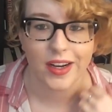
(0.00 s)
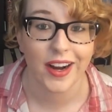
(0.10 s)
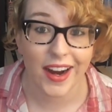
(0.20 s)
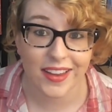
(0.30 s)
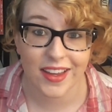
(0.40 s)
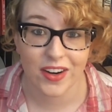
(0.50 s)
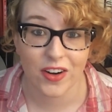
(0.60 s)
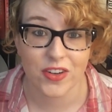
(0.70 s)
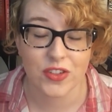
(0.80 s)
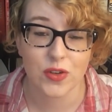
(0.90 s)
and I highly
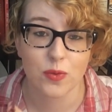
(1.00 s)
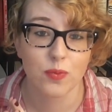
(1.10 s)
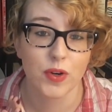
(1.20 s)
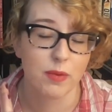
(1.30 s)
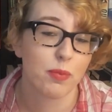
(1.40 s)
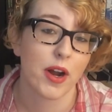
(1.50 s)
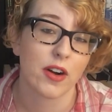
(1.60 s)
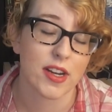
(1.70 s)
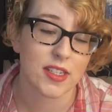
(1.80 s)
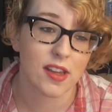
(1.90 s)
encourage you to read
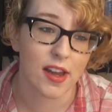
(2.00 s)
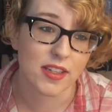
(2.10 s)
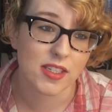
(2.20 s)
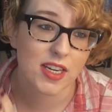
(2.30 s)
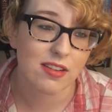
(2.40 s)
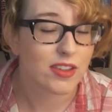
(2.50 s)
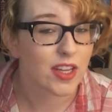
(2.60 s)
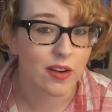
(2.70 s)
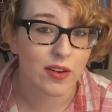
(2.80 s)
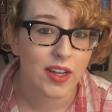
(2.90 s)
Paradise Lost, even
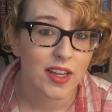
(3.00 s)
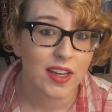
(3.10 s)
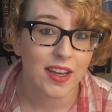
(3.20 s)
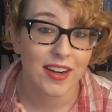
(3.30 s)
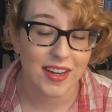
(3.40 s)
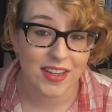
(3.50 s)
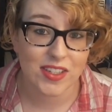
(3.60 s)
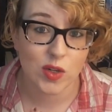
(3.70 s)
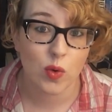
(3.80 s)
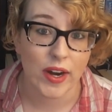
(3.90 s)
though it
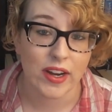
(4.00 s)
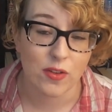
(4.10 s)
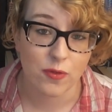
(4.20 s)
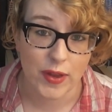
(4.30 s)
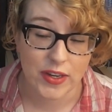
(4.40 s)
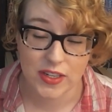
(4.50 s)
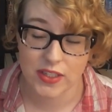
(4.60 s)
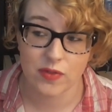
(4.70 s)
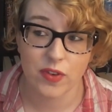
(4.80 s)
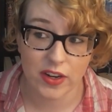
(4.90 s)
is quite a feat.
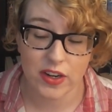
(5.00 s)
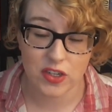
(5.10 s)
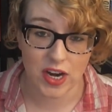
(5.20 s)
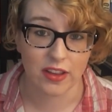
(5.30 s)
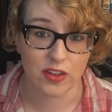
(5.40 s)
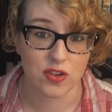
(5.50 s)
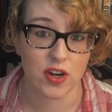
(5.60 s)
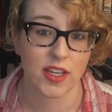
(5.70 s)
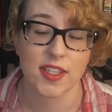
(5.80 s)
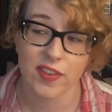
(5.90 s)
It's very
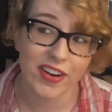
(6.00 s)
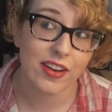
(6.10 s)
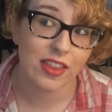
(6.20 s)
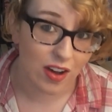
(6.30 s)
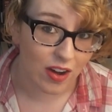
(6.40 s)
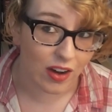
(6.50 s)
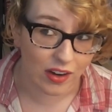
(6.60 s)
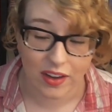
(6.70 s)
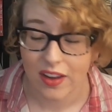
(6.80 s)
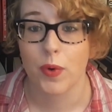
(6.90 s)
challenging, it's very
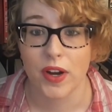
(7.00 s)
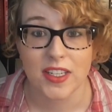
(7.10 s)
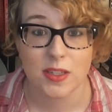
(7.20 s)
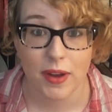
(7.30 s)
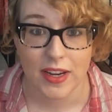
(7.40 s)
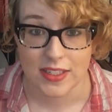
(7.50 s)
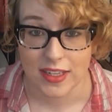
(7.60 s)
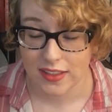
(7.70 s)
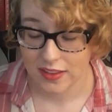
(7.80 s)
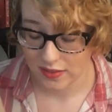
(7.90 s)
long, but it's
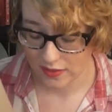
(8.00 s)
amazing.